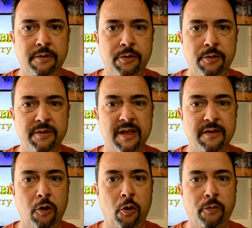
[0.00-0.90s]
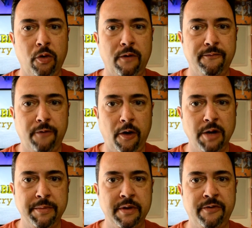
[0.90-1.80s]
so there was less overall
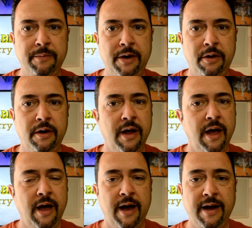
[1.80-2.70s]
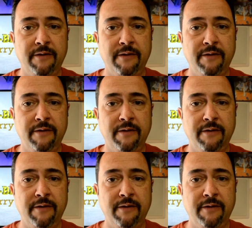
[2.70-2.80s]
volume in the fermenter. I had